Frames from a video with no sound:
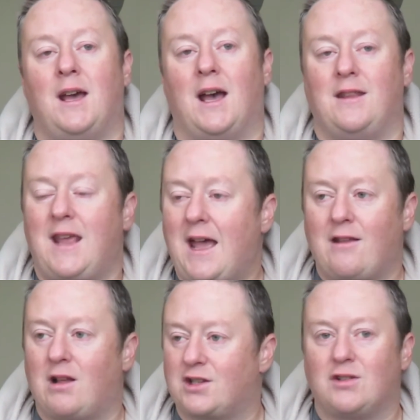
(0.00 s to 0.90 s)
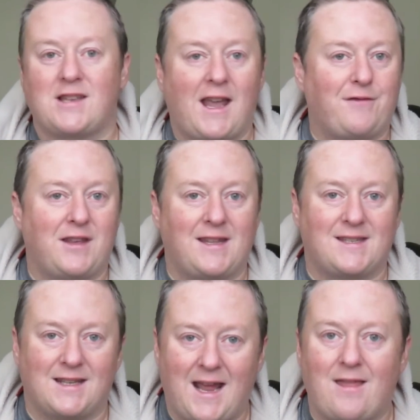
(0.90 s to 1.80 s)
And yeah, as long as I have the
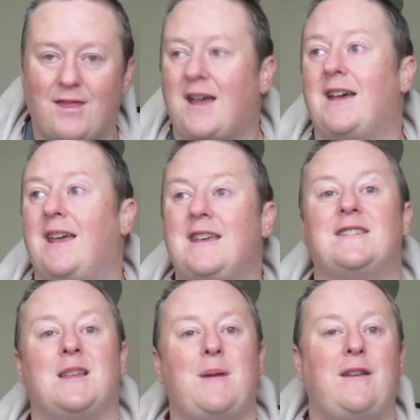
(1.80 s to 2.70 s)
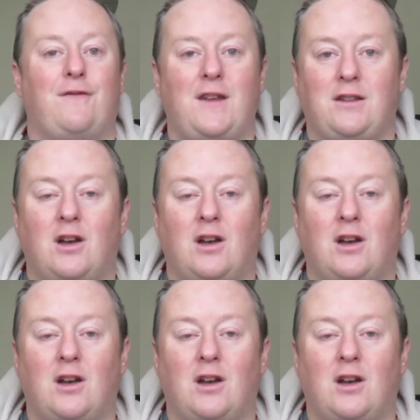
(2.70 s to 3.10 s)
internet, that is the main thing,